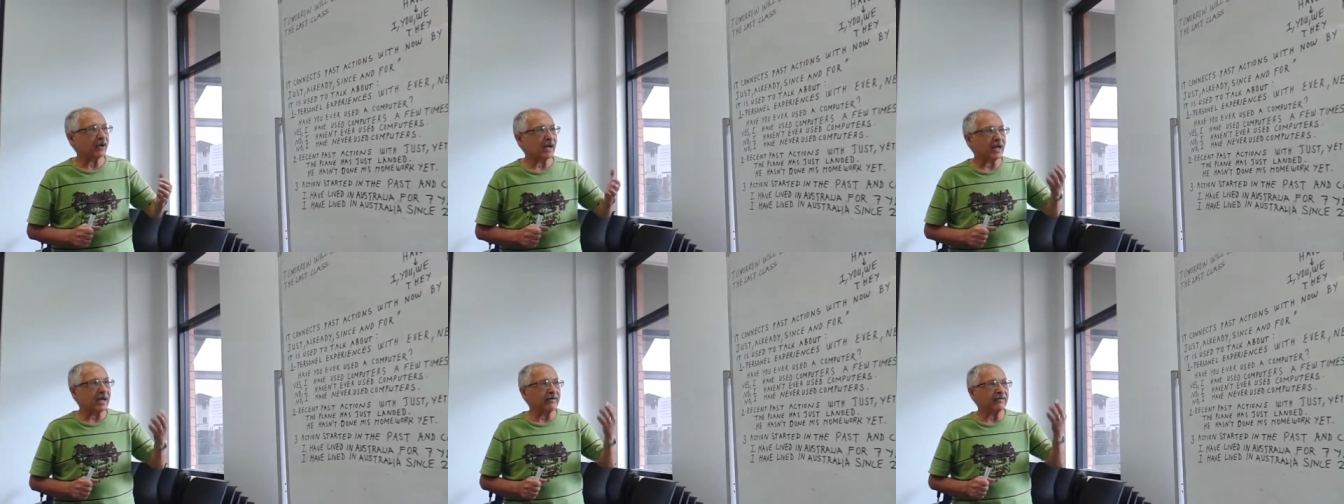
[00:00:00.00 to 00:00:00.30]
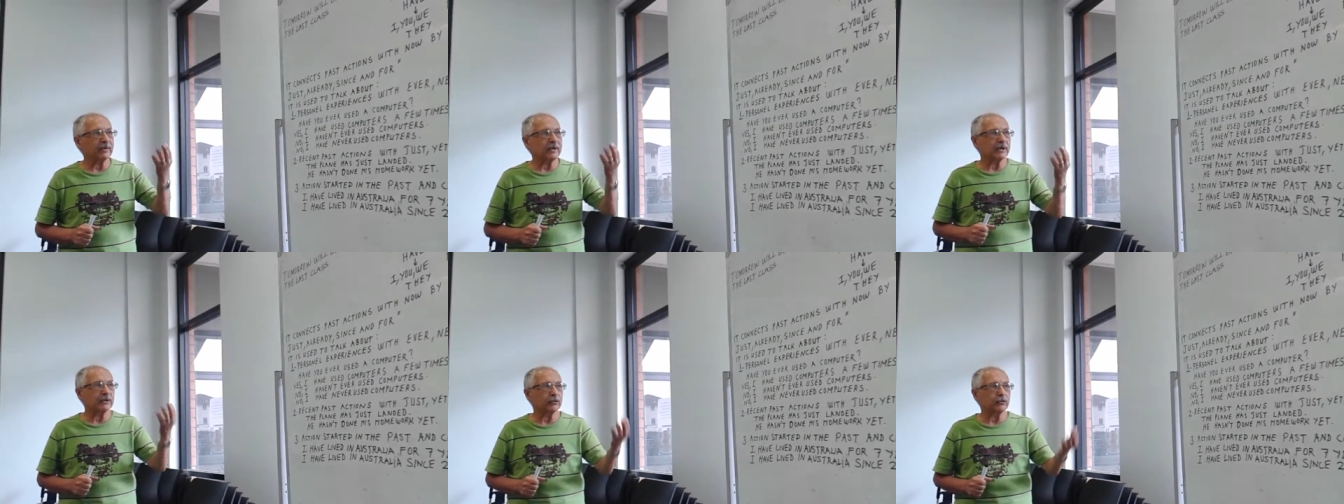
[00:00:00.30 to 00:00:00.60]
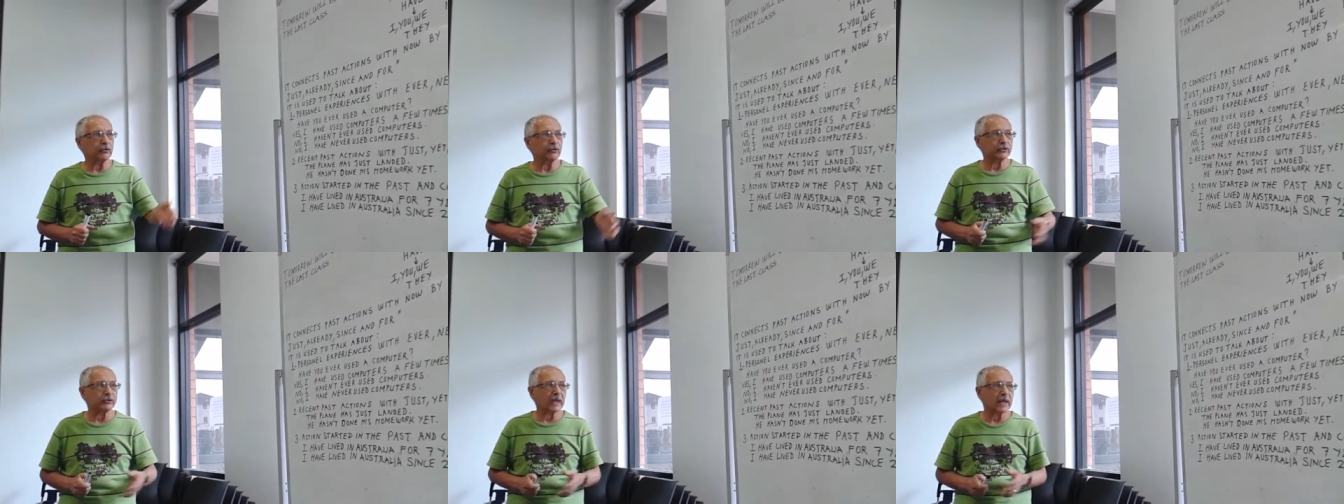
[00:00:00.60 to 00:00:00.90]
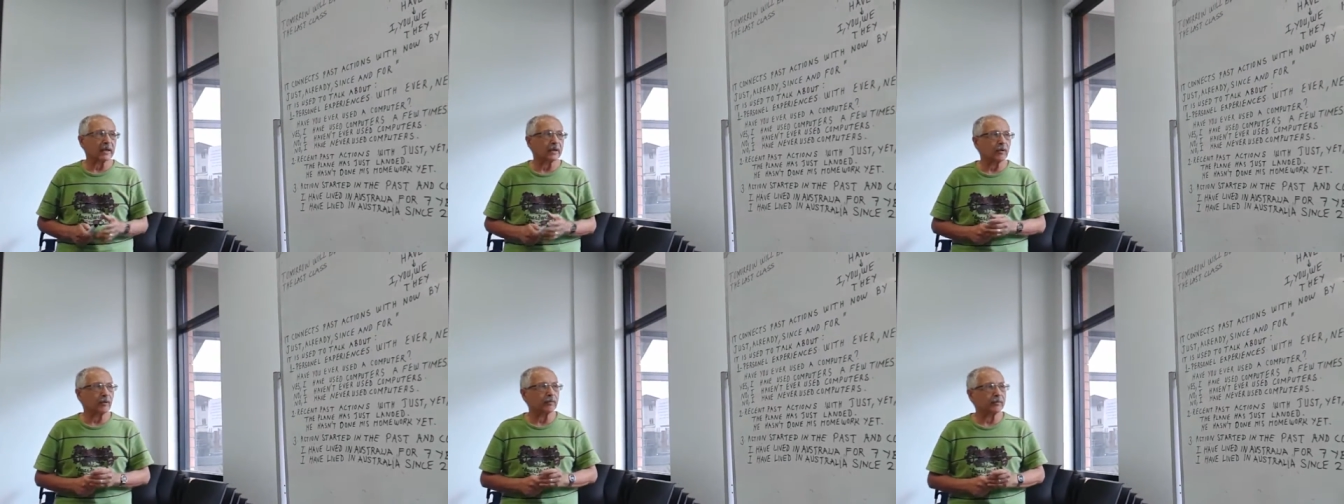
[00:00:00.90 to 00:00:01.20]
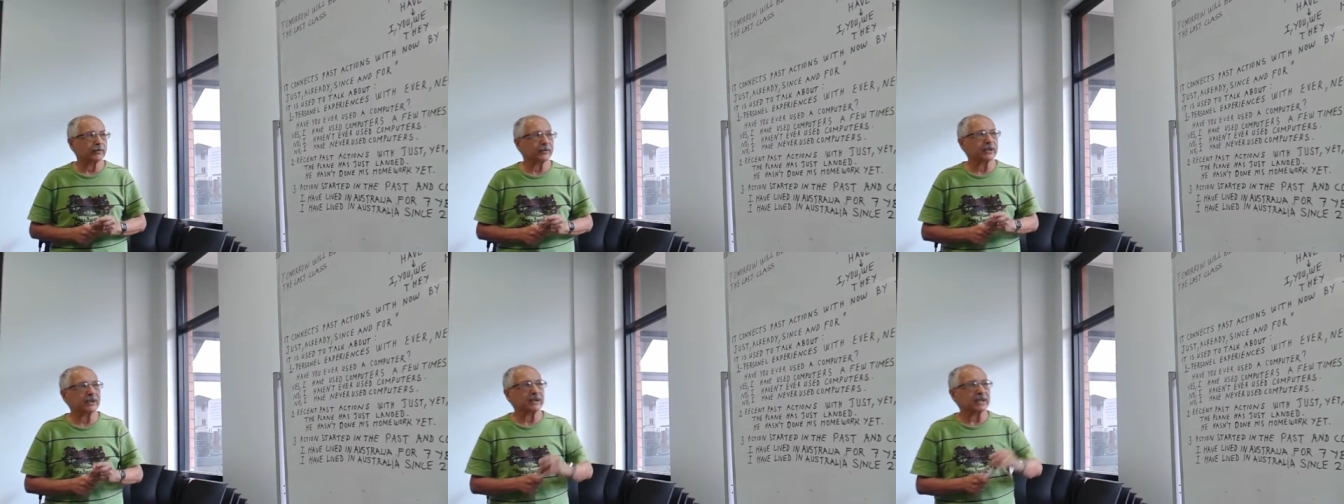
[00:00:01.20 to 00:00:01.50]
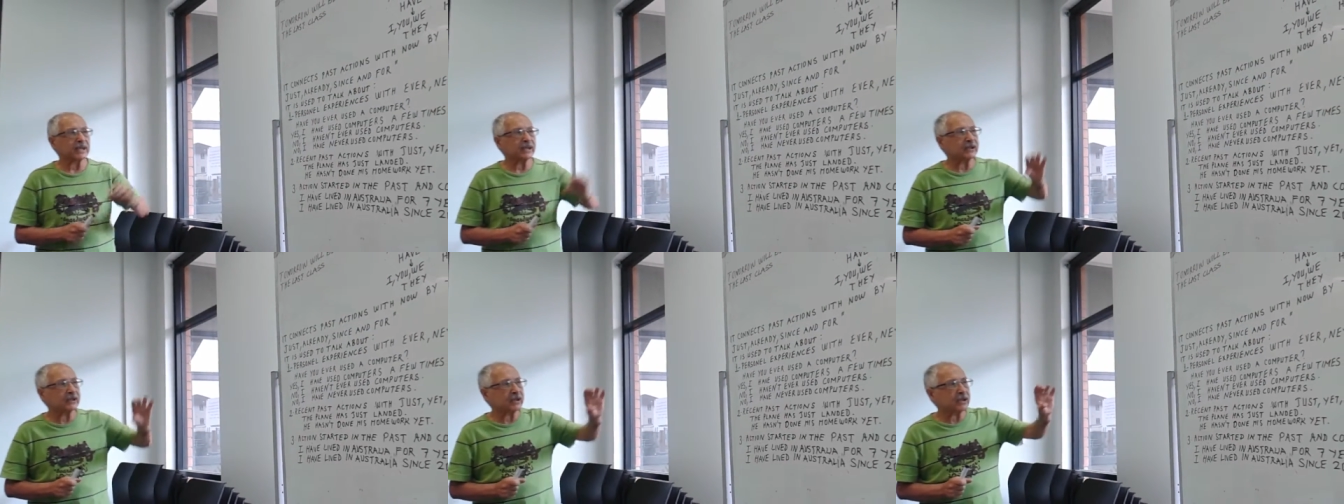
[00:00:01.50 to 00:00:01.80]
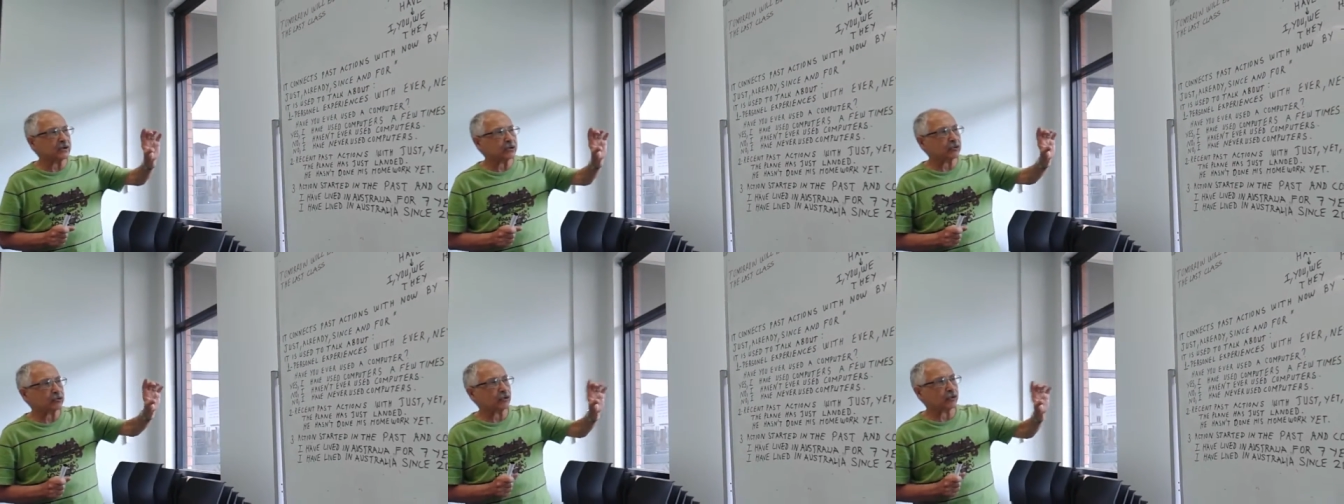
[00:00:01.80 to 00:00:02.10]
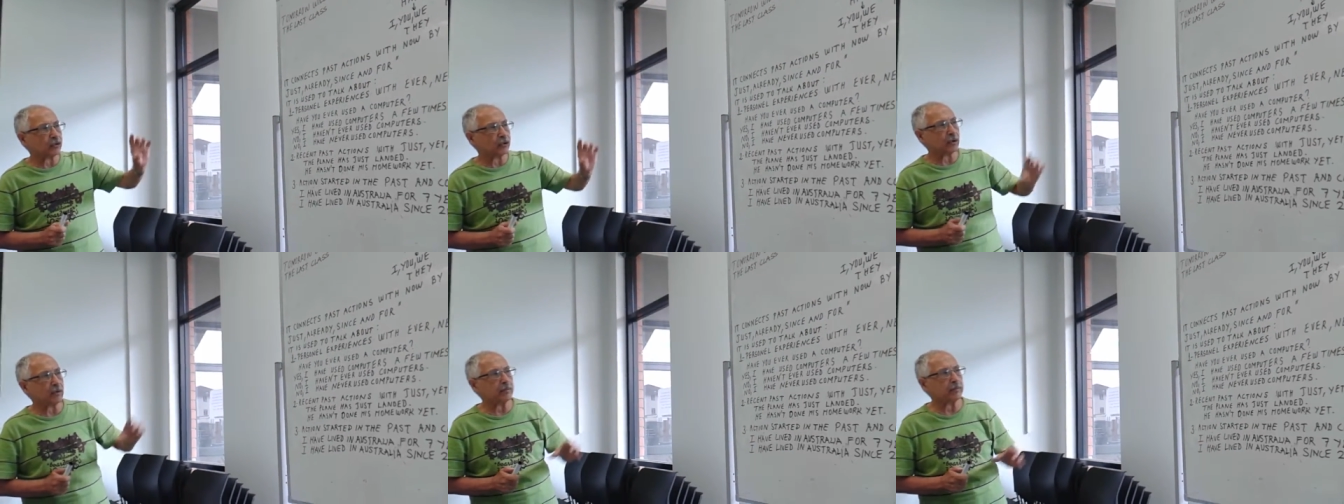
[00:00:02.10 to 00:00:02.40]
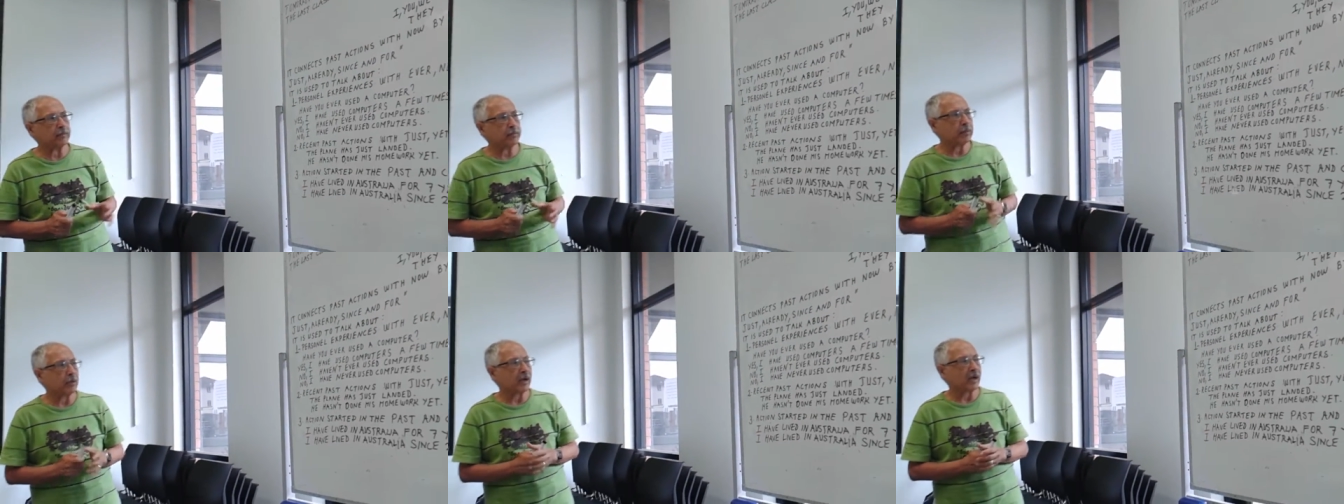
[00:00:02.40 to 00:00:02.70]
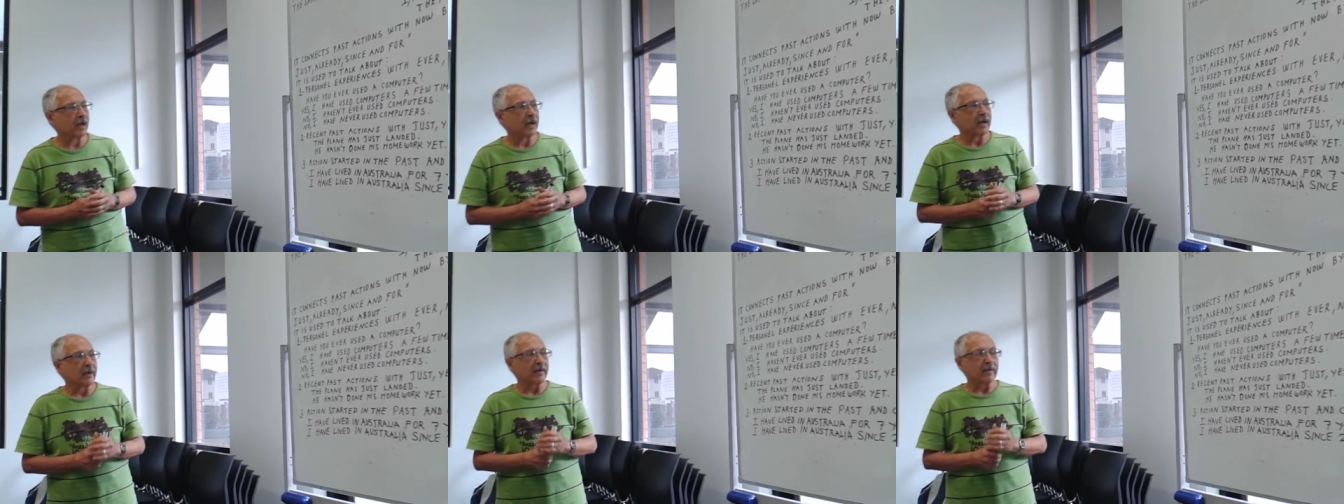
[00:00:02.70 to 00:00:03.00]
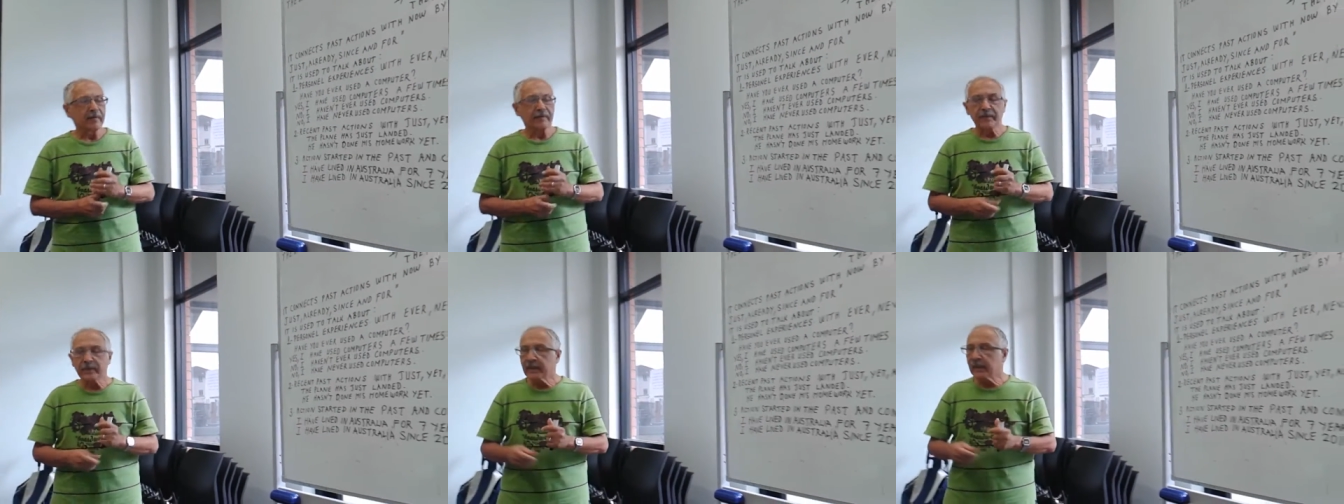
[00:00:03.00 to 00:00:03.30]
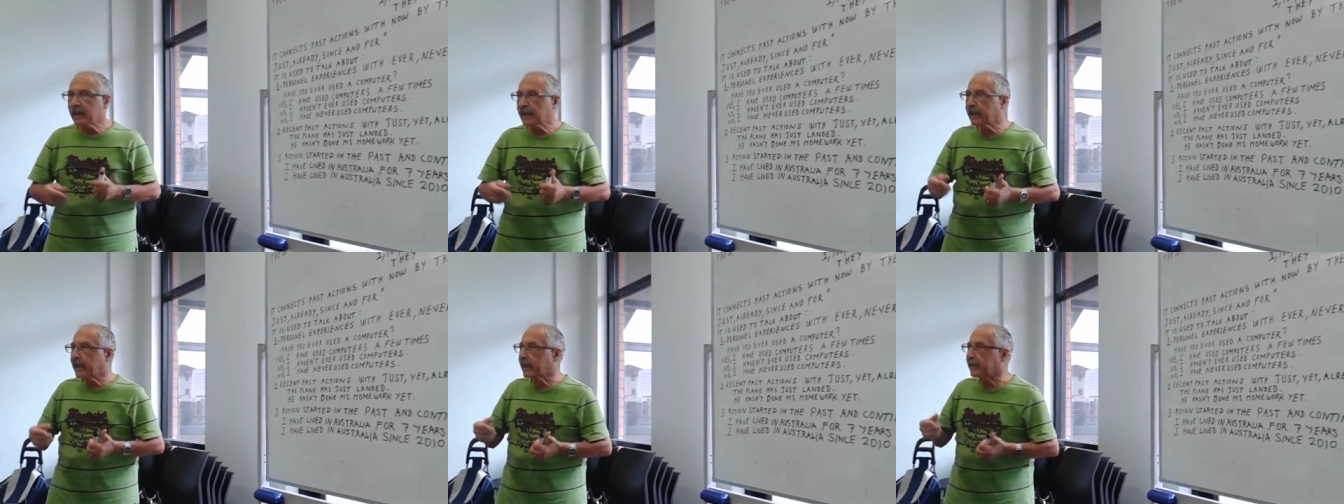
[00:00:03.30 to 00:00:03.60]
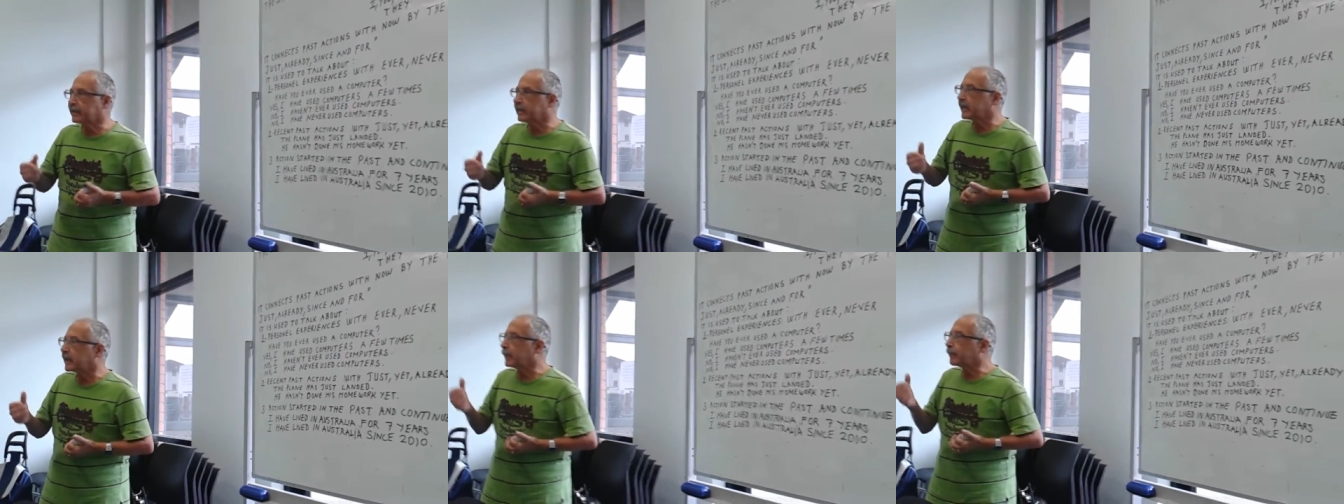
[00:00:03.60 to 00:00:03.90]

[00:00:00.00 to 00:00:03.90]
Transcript: you ever used a computer? In this group, the